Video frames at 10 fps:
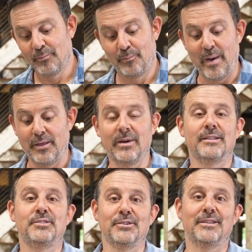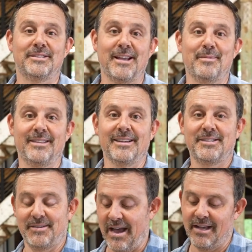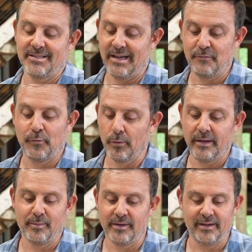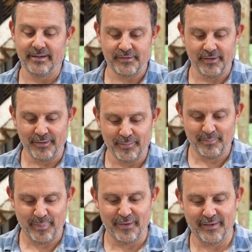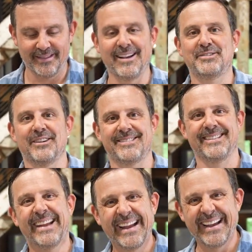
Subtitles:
By the way, the dude that sent me this has like 4 Lamborghinis, so perfect, thanks Justin.